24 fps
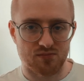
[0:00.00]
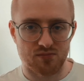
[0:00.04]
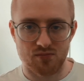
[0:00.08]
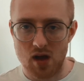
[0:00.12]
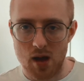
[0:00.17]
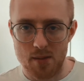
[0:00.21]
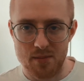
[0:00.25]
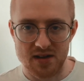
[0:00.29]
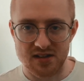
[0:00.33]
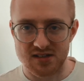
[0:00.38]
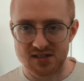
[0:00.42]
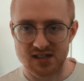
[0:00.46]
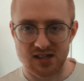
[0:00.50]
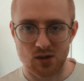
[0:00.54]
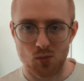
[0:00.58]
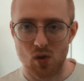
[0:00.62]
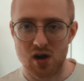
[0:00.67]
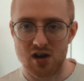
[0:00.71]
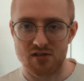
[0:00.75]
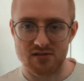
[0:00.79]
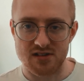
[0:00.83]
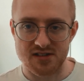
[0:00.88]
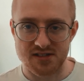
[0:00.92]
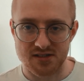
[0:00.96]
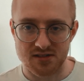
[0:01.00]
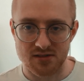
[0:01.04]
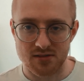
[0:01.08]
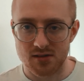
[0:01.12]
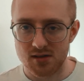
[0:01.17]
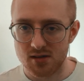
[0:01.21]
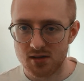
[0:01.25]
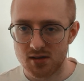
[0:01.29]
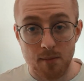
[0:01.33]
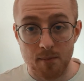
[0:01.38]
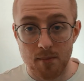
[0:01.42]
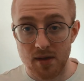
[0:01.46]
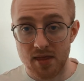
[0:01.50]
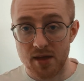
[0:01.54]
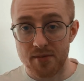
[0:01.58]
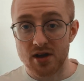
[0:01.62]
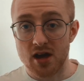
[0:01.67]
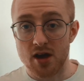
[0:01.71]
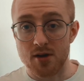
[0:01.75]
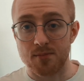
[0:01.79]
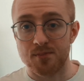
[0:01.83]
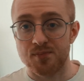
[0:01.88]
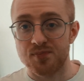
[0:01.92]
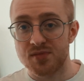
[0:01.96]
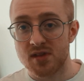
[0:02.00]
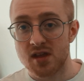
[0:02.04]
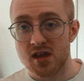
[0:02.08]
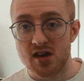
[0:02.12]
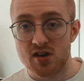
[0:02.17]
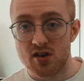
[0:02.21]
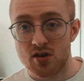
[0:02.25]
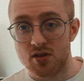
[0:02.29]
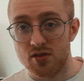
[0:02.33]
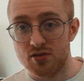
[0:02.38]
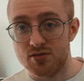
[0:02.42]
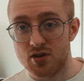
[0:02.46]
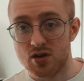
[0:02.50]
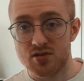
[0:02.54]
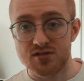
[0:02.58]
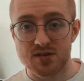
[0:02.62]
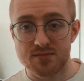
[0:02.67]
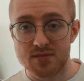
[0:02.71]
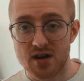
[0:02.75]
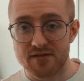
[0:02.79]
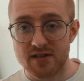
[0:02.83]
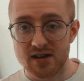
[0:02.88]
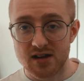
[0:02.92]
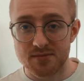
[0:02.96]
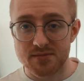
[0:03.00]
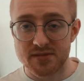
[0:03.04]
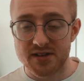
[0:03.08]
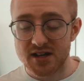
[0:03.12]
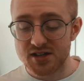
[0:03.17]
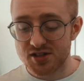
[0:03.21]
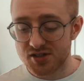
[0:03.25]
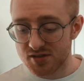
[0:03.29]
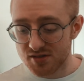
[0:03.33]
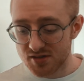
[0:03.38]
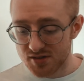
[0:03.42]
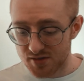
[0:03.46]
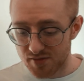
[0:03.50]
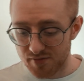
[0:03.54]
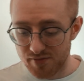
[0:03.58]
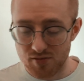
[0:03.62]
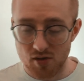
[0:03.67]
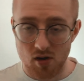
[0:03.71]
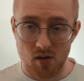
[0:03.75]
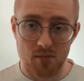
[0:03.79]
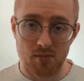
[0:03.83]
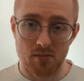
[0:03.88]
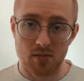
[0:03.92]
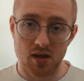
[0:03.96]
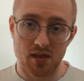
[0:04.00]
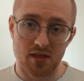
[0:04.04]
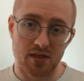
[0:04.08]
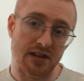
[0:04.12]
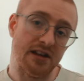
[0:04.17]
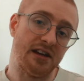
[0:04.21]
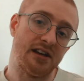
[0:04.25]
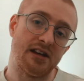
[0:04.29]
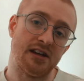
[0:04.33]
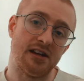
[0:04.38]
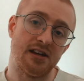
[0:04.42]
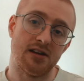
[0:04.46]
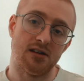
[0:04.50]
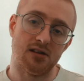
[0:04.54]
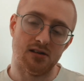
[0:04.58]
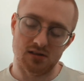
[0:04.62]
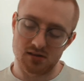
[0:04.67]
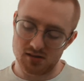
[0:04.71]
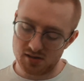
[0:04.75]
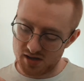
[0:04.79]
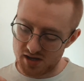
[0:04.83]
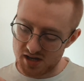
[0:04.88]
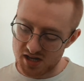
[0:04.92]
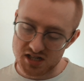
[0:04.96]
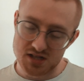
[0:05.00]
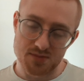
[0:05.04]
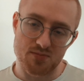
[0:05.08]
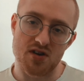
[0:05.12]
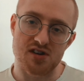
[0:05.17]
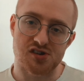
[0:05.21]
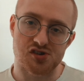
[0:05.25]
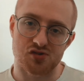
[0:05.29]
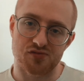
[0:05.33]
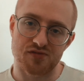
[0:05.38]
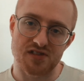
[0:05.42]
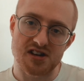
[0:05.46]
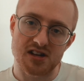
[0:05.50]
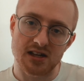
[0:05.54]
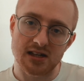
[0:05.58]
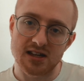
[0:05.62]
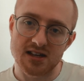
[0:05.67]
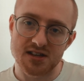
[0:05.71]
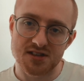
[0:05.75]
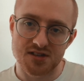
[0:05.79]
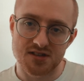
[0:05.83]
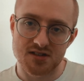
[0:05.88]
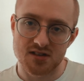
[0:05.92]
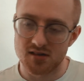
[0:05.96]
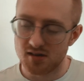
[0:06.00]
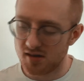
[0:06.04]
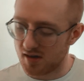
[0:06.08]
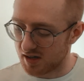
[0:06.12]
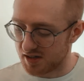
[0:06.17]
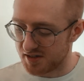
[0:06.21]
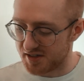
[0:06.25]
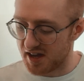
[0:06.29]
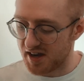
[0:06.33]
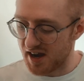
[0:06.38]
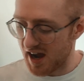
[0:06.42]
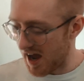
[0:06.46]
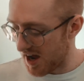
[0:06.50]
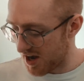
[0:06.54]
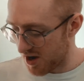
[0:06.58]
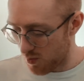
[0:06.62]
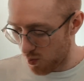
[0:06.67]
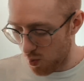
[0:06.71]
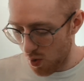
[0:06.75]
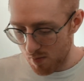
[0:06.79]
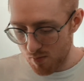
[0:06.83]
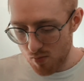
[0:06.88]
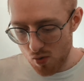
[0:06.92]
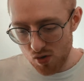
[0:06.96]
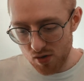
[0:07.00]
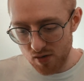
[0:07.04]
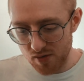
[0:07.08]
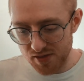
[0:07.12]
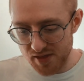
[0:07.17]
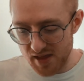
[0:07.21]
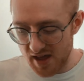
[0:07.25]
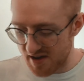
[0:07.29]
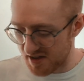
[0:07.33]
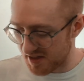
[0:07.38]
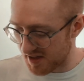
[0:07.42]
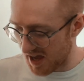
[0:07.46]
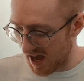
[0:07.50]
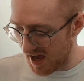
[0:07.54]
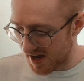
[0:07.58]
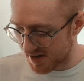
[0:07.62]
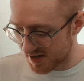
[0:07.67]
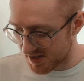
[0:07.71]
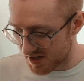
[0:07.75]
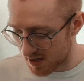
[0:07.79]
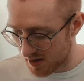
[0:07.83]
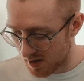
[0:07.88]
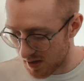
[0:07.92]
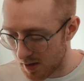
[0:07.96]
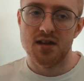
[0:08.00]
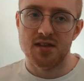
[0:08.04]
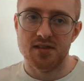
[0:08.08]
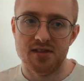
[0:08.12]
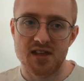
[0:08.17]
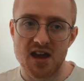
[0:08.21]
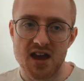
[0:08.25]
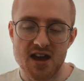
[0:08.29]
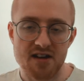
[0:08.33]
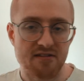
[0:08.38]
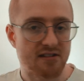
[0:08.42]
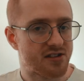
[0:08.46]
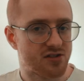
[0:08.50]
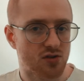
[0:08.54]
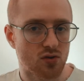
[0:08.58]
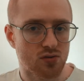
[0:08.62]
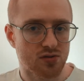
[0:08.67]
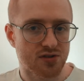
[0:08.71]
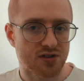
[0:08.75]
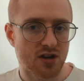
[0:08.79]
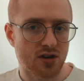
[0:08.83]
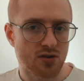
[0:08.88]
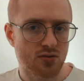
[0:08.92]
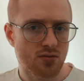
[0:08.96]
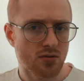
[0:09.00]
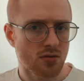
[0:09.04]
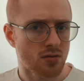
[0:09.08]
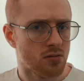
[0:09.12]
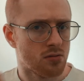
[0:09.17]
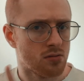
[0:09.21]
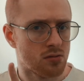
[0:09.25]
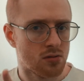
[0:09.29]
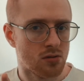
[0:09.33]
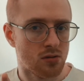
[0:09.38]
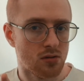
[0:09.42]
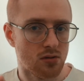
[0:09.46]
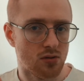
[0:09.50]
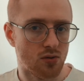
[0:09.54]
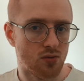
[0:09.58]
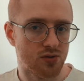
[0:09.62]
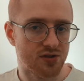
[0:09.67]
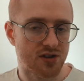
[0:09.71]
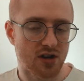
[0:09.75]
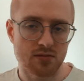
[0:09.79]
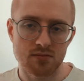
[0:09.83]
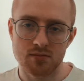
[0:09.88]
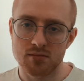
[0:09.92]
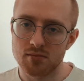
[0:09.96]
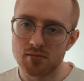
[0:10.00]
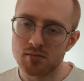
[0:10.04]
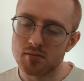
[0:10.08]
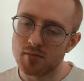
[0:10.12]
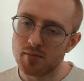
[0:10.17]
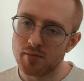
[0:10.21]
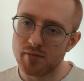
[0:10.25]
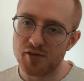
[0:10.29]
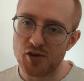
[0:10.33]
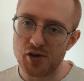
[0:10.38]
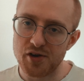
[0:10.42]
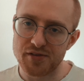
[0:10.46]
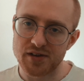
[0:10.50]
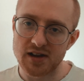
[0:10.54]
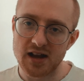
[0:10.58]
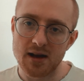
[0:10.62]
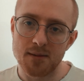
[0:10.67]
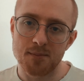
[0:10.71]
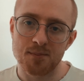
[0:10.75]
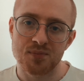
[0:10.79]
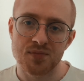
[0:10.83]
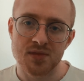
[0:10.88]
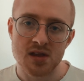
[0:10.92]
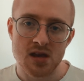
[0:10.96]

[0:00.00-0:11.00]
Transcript: amazingly well written. But there we go. Those are my recommendations from the inspirational reading list. Like I said, I added one more on there at the end. There is also, before I forget,